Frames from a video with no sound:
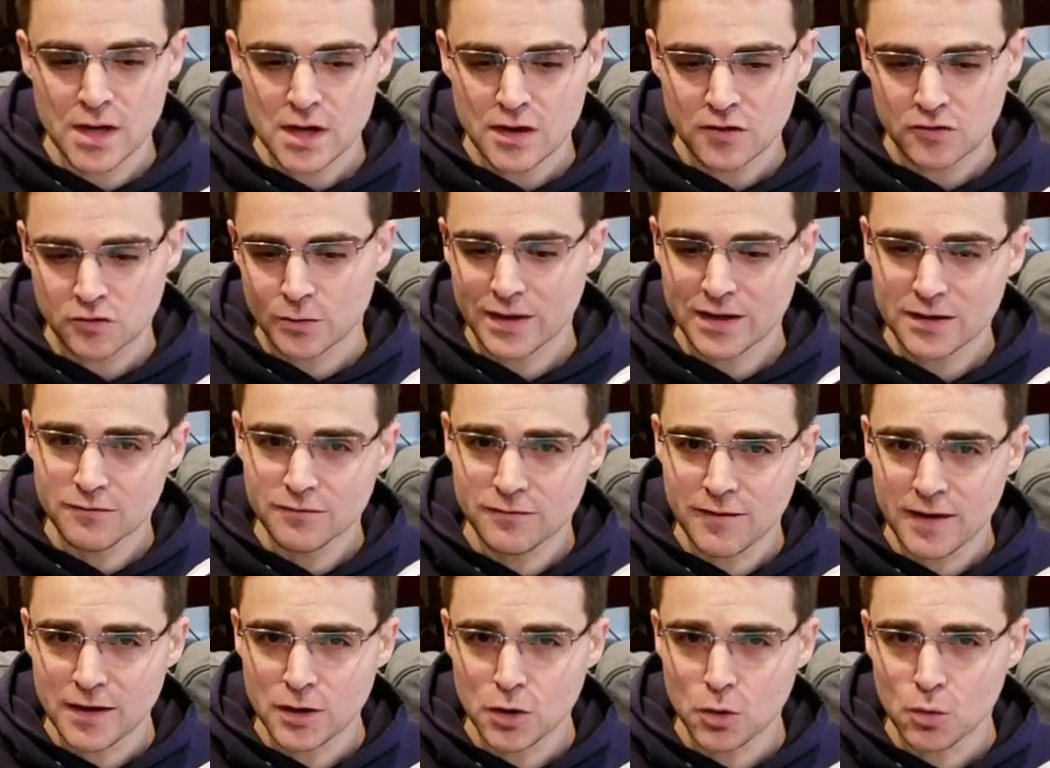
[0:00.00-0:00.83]
So we had to
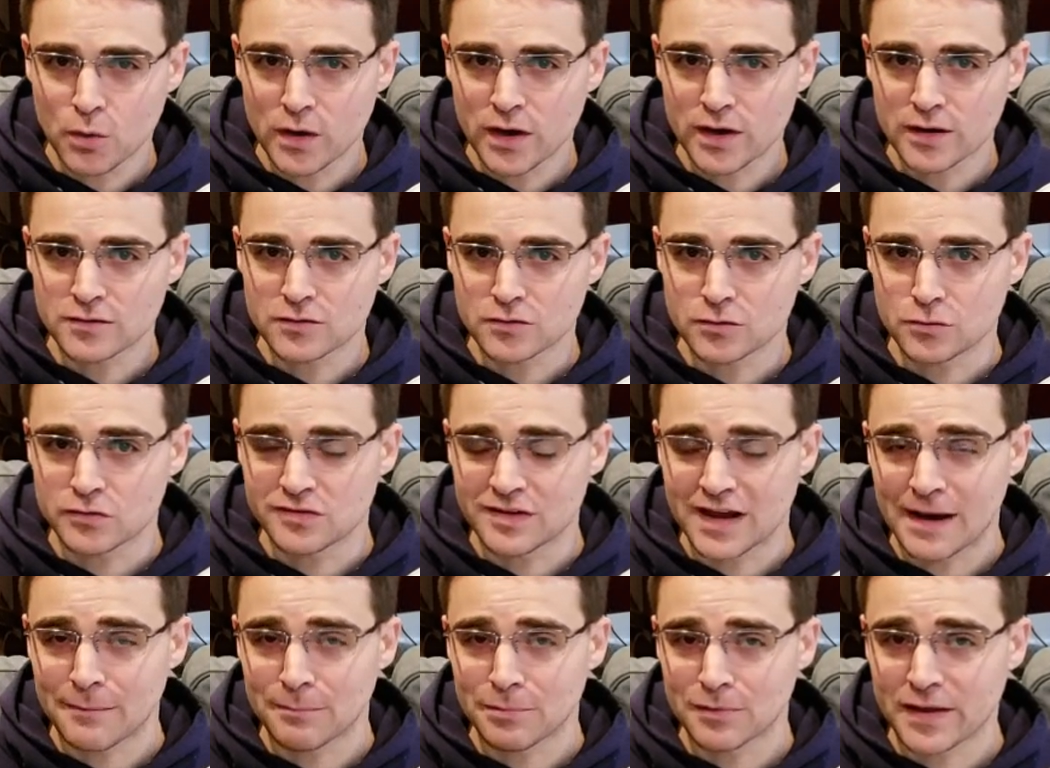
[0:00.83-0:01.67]
find a way to
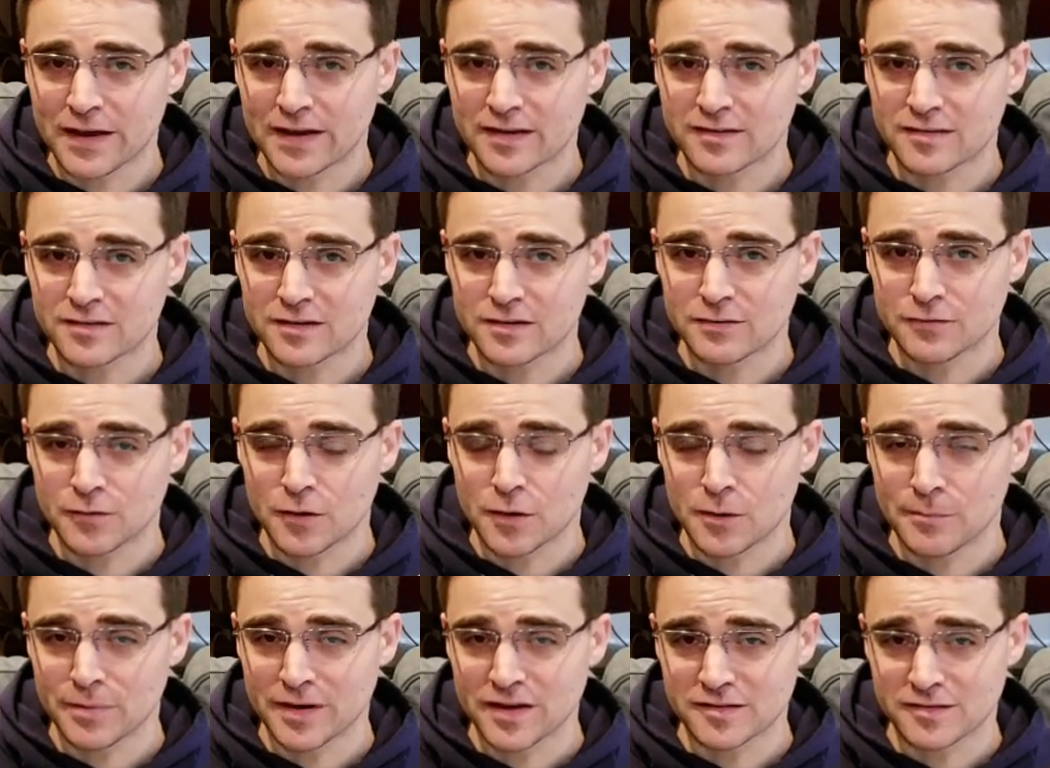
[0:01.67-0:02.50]
stop Lexi
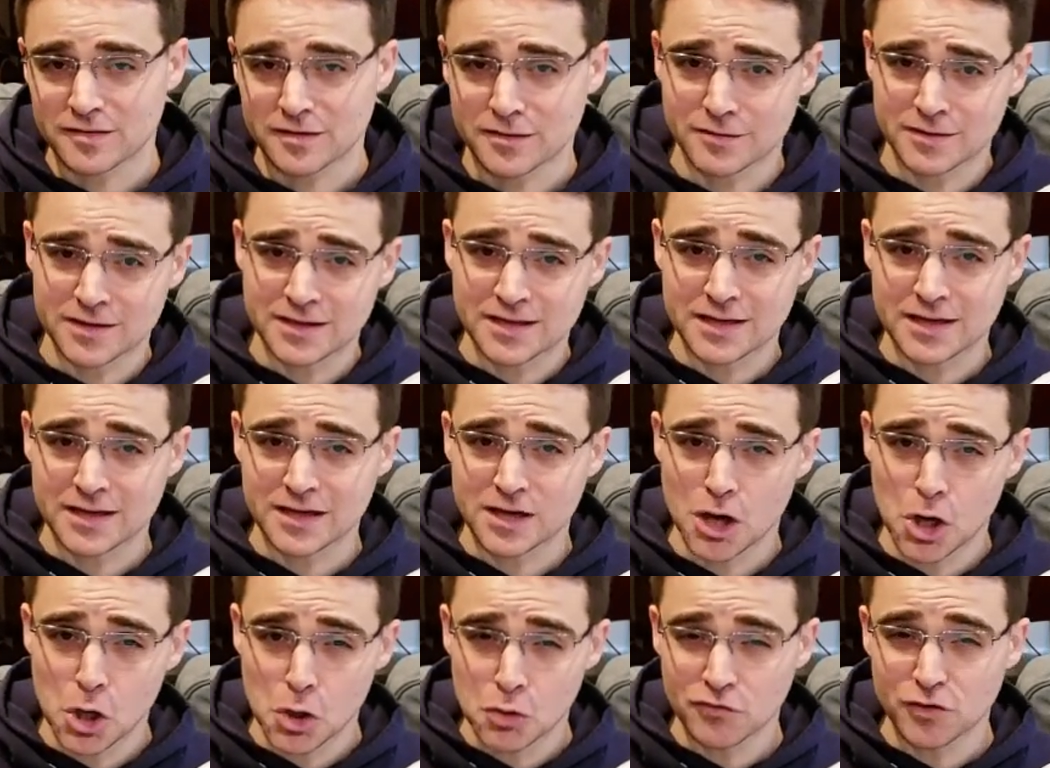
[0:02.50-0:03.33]
from basically
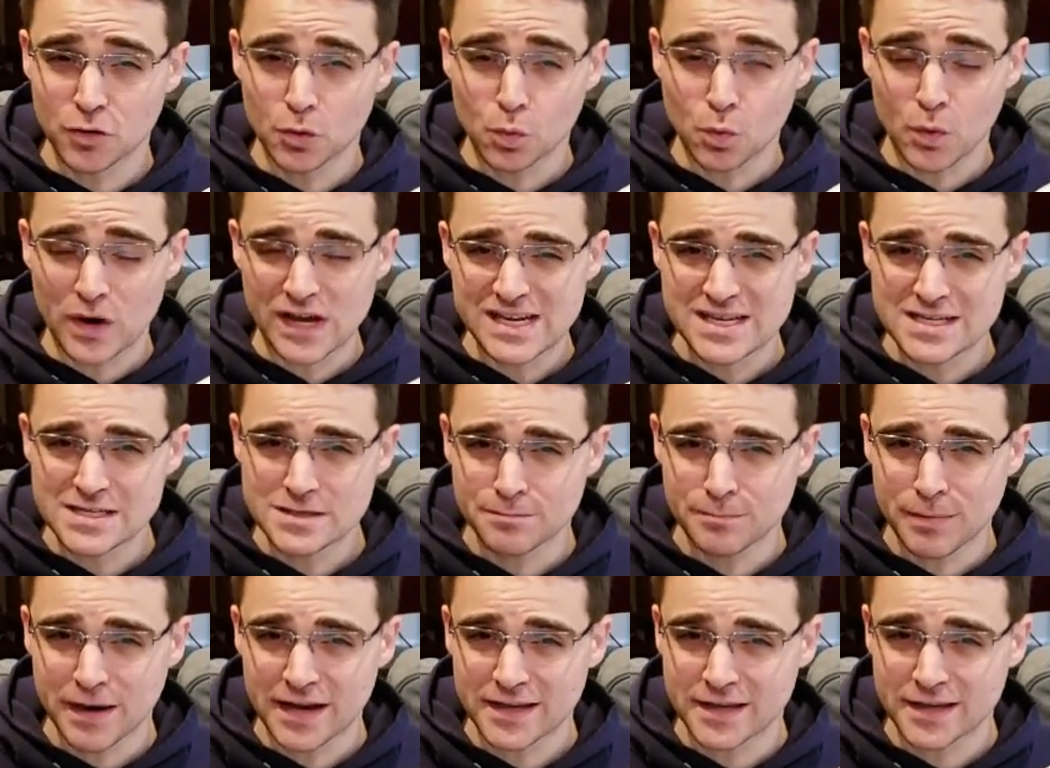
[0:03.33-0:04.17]
getting
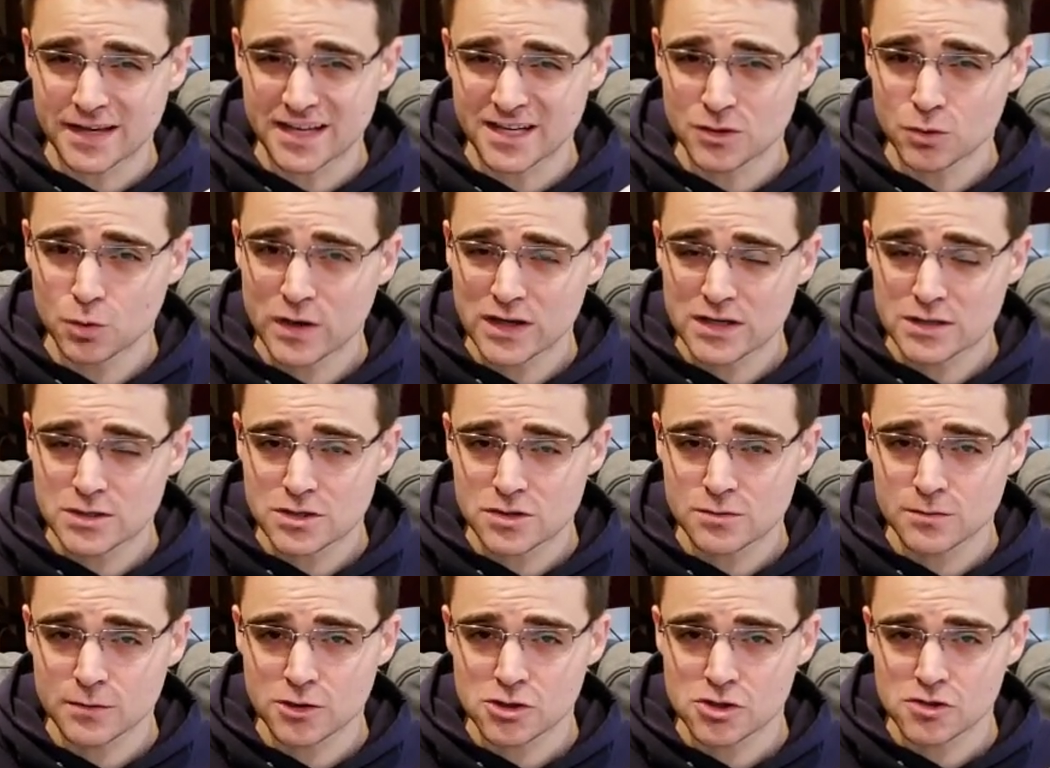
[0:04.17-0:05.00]
overweight by getting way
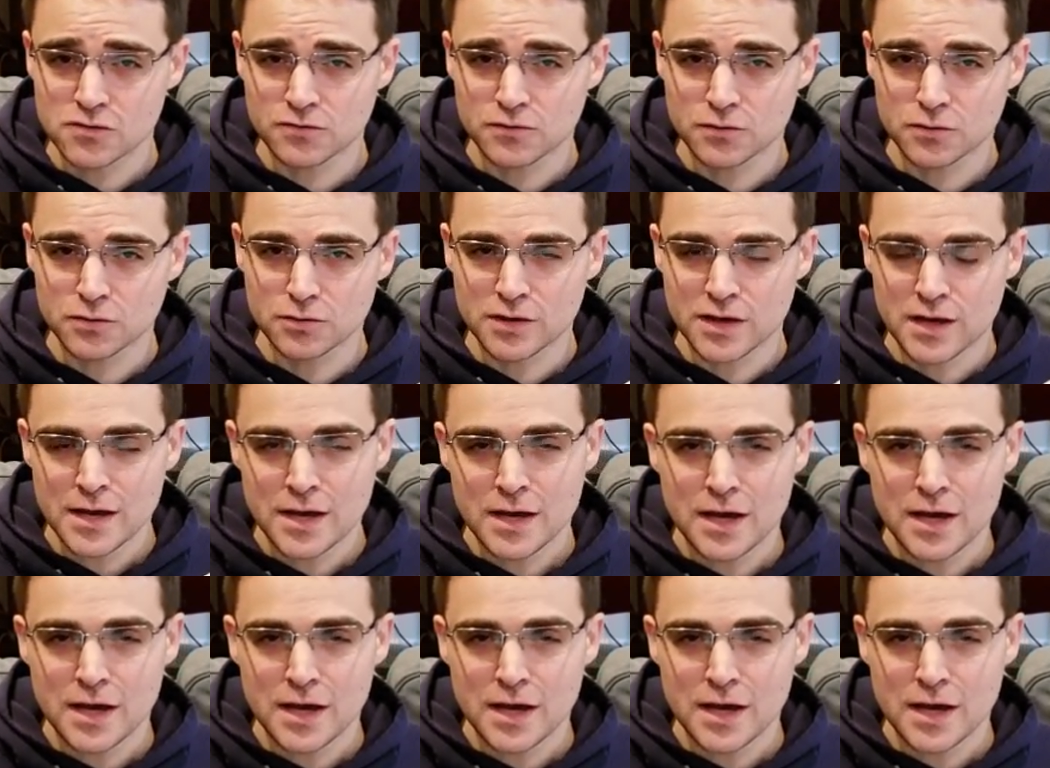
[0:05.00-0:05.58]
too much food,